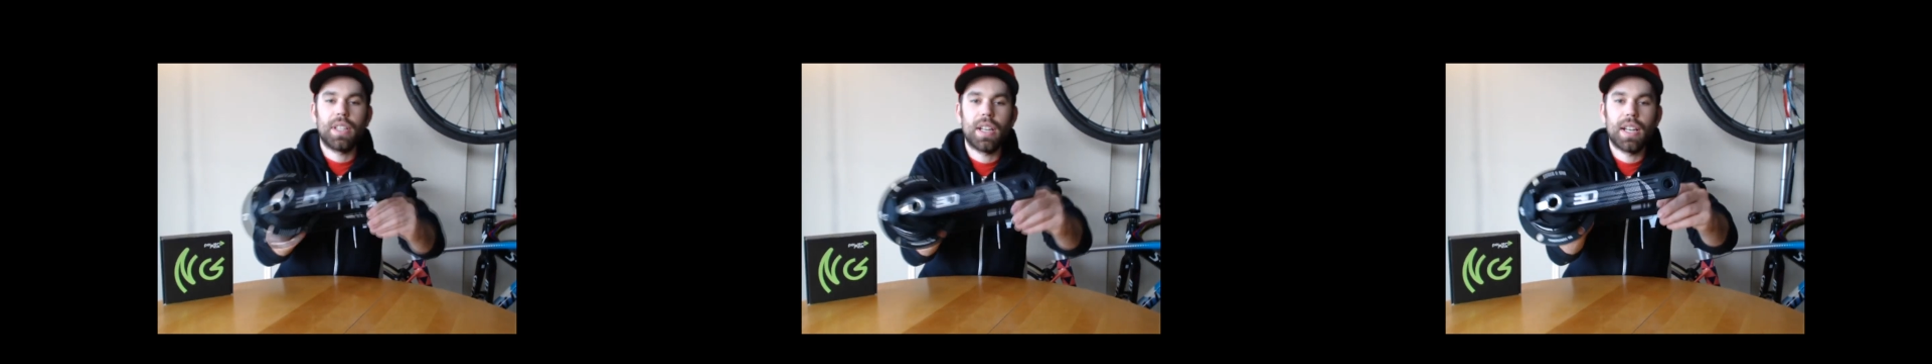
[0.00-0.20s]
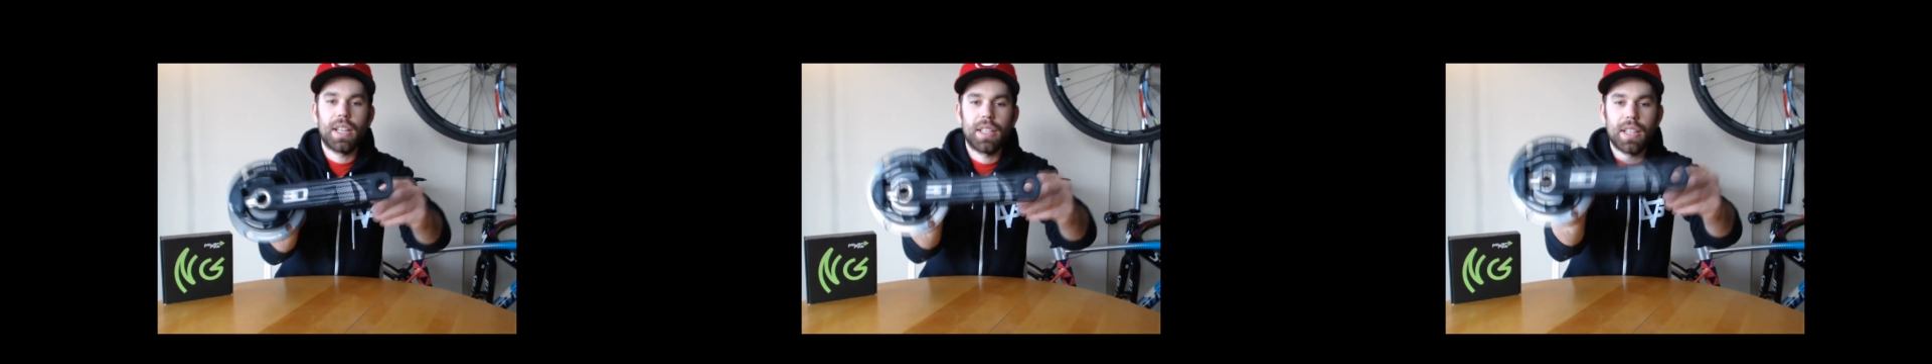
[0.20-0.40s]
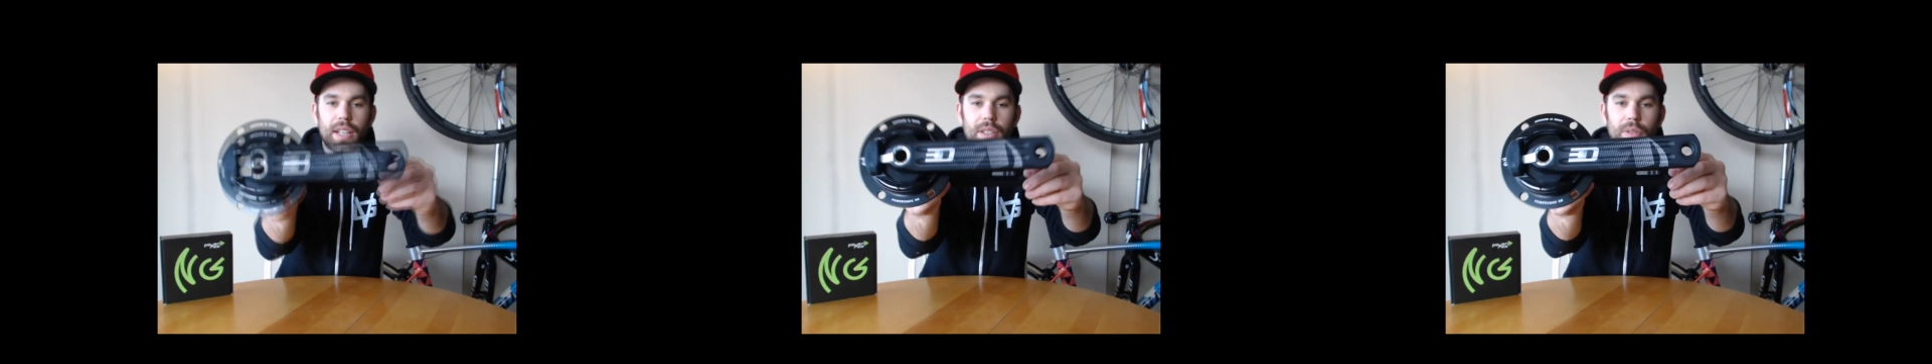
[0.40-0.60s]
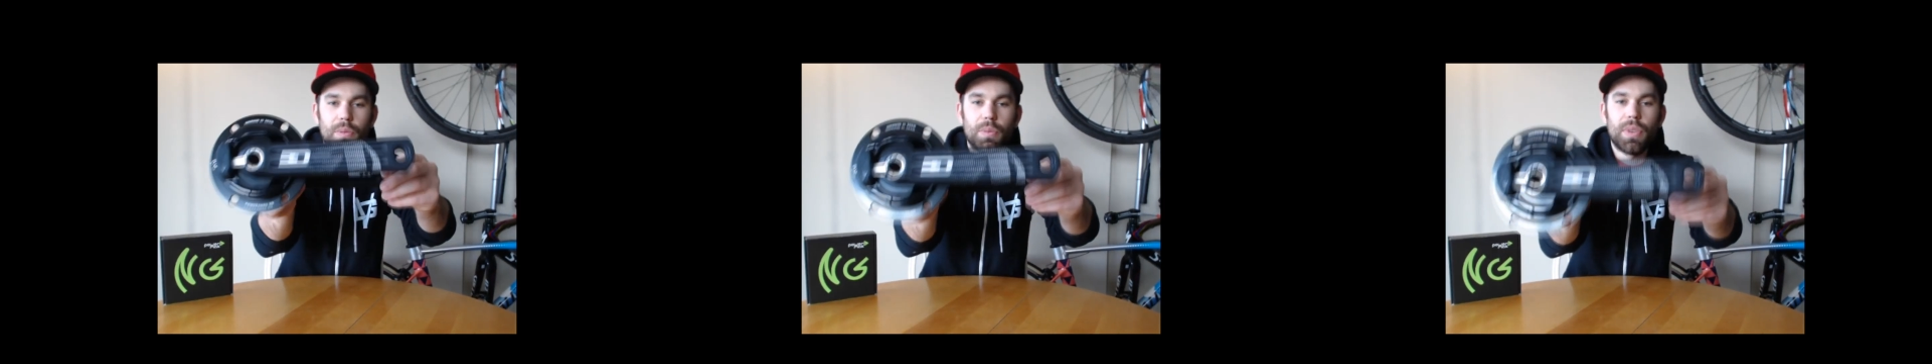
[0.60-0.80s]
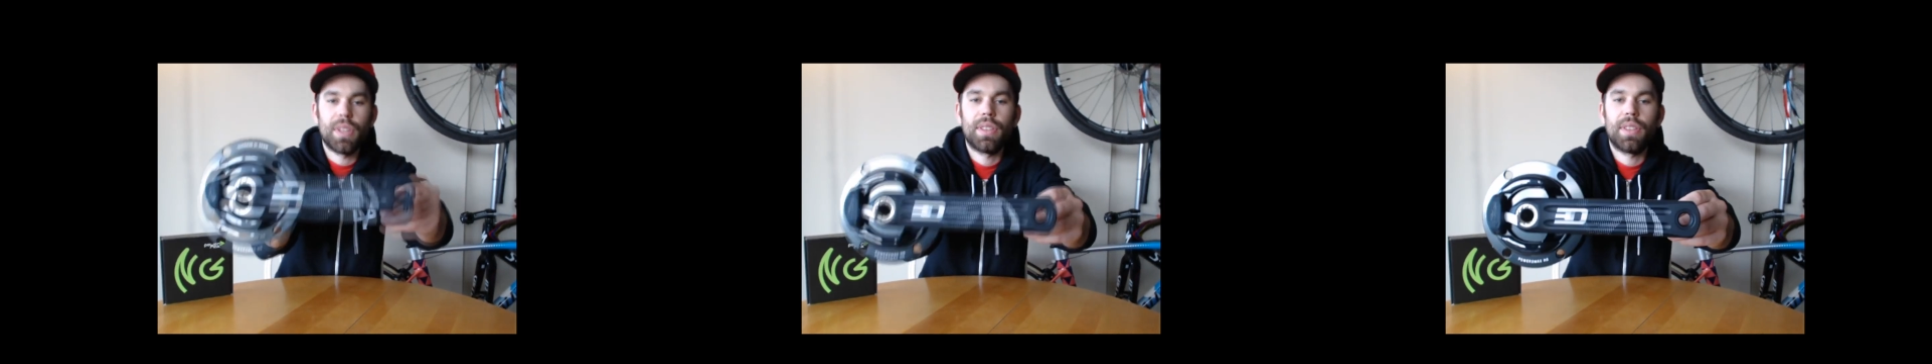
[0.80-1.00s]
I got it
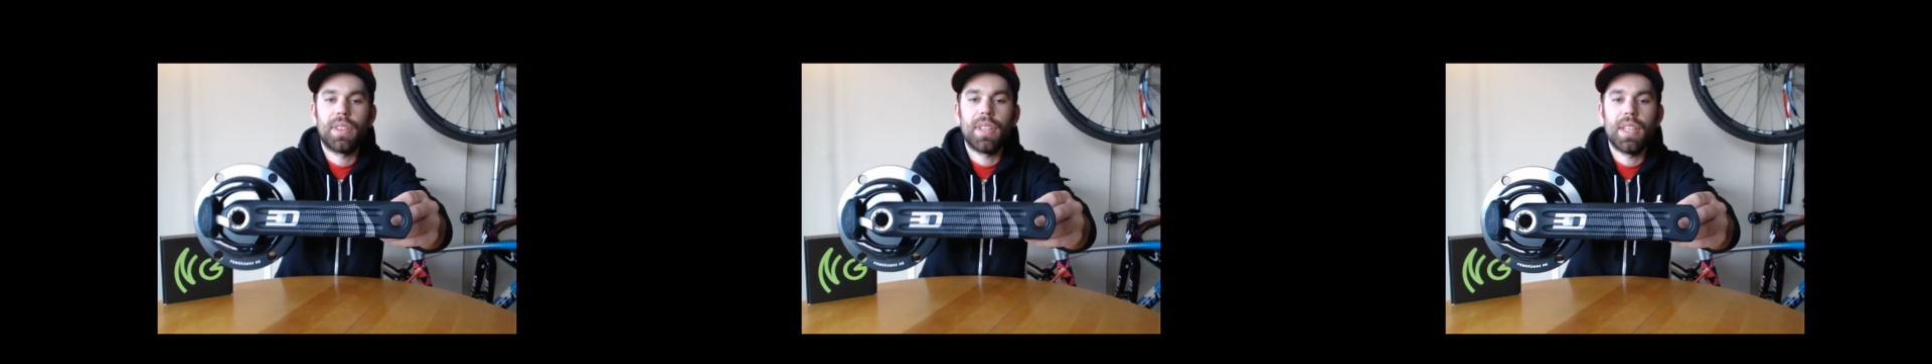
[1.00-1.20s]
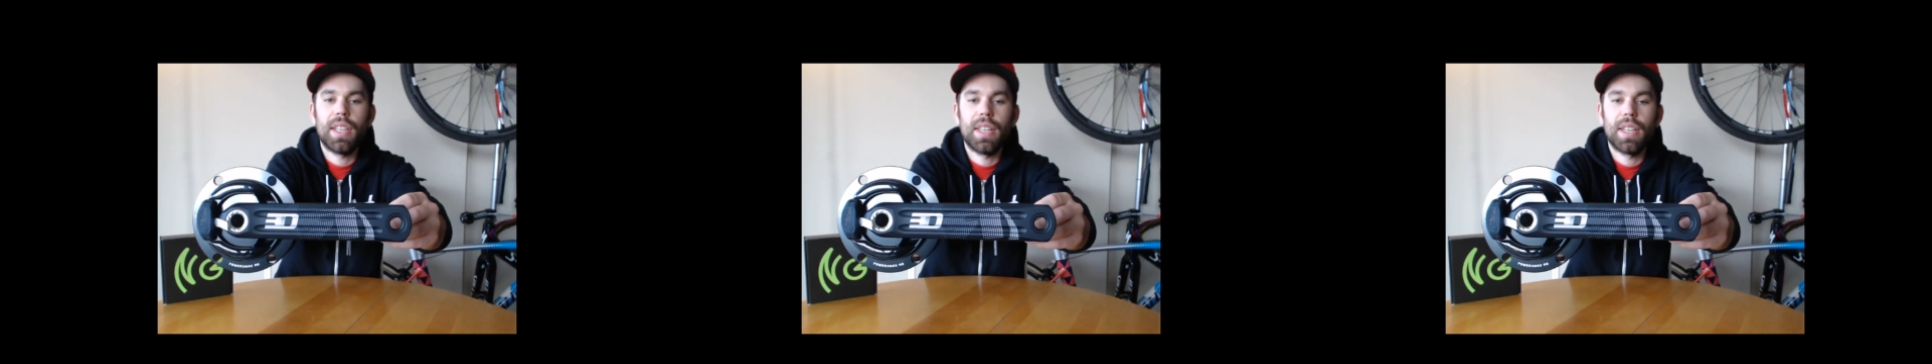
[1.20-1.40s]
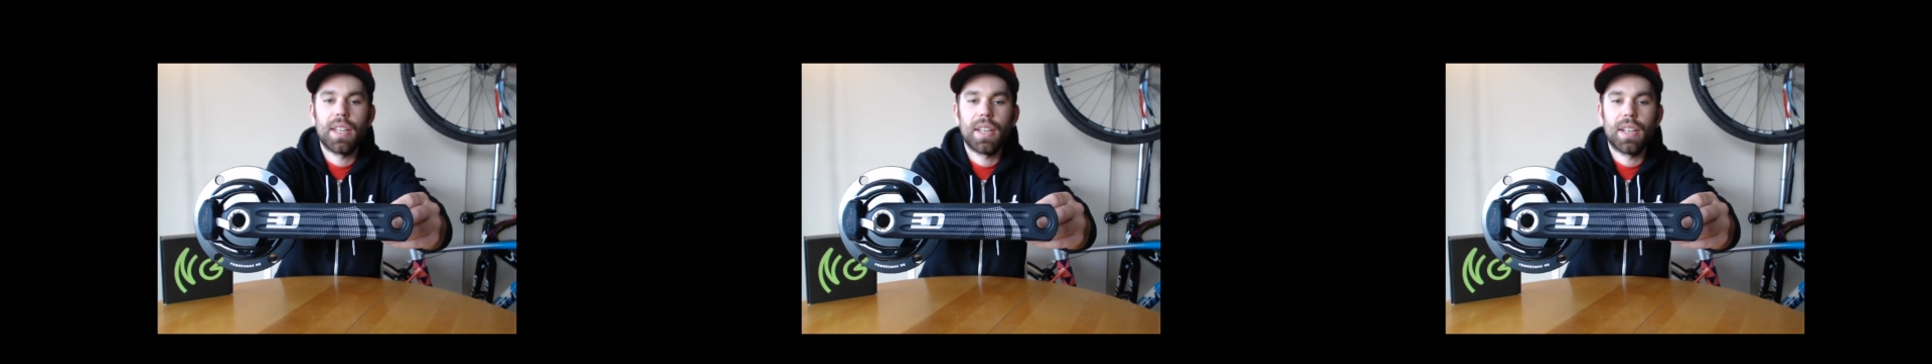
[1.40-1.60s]
with the